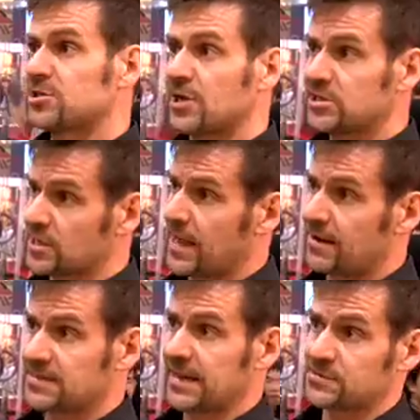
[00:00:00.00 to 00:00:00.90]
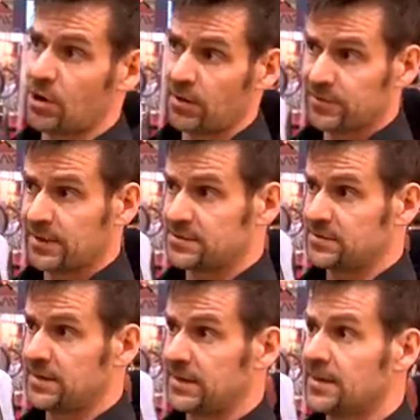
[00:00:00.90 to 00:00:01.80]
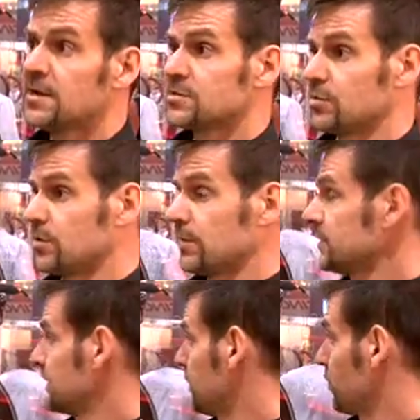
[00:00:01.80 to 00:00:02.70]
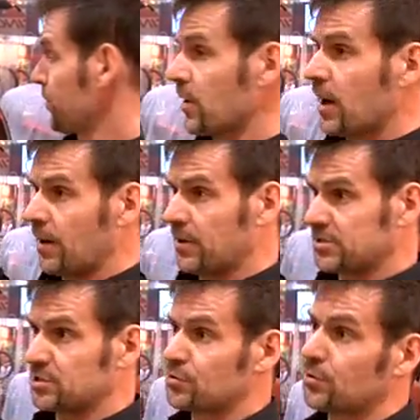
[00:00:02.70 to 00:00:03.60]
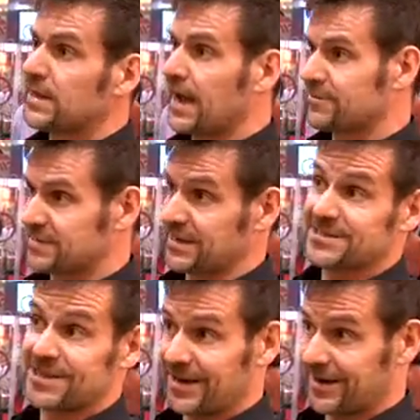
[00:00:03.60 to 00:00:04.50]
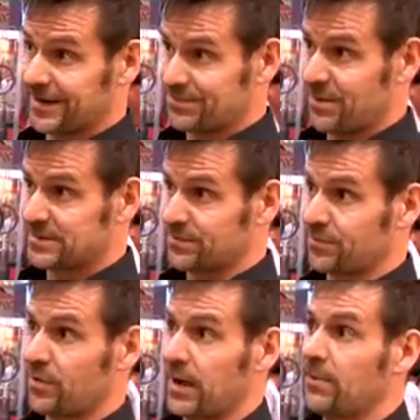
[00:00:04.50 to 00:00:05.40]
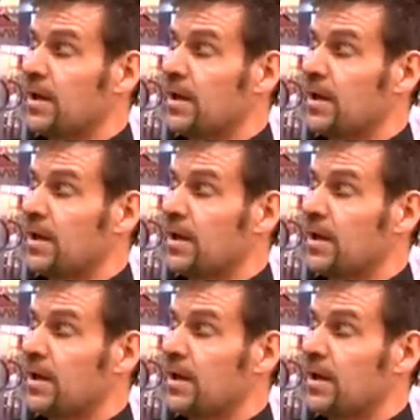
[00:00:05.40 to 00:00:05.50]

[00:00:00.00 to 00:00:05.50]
change the housing as often as you need, so you don't end up with a bunch of dirty housing inside an expensive frame.